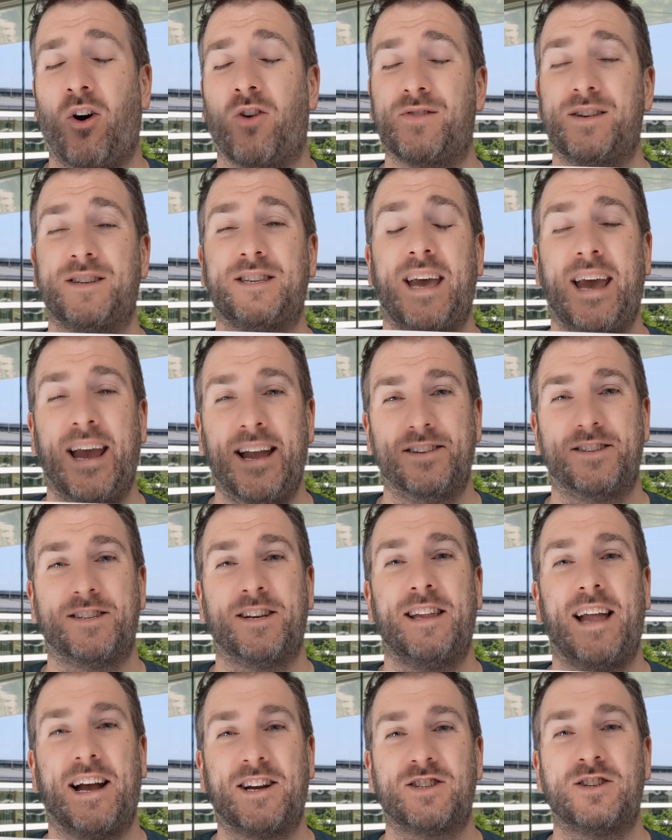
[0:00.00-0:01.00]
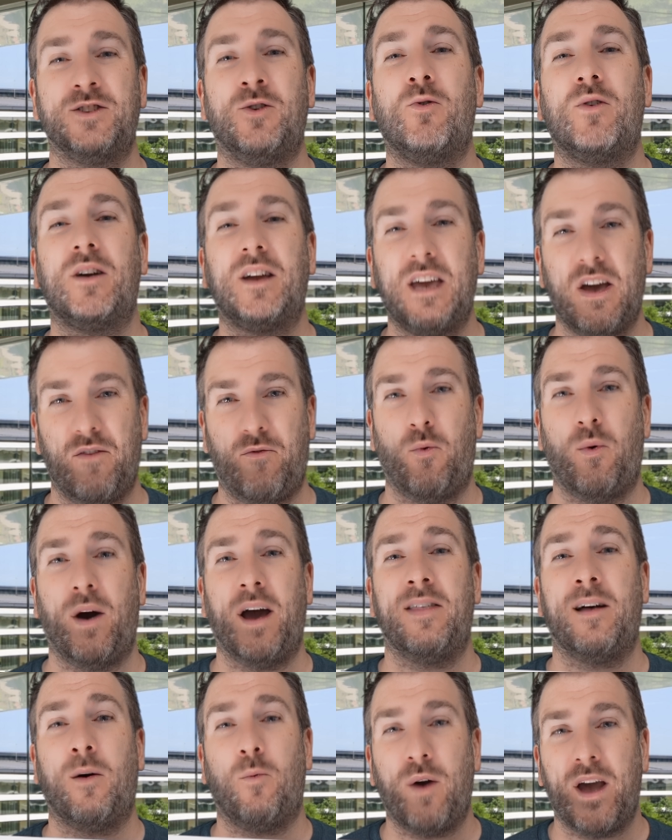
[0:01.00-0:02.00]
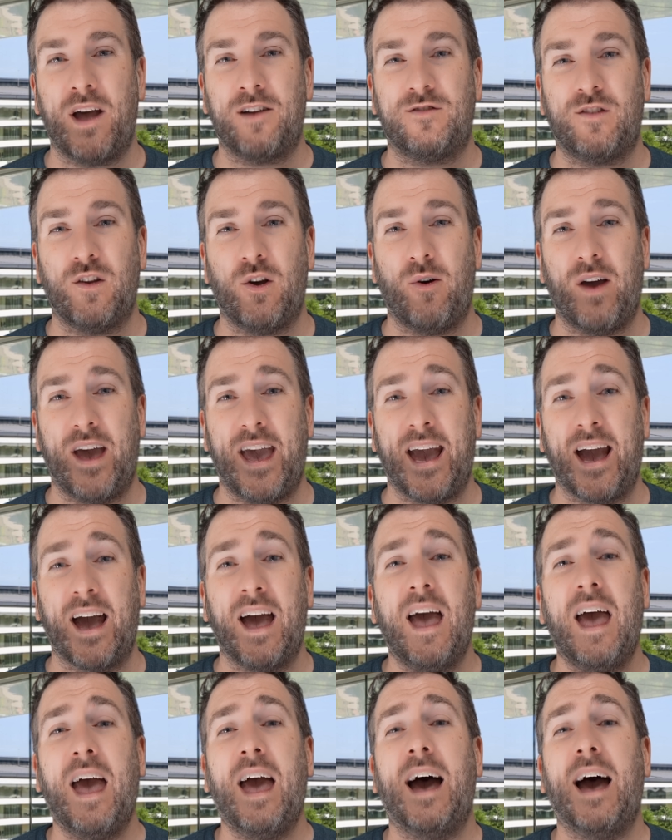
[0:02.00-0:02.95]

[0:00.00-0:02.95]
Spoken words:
on this international giveaway that we are doing.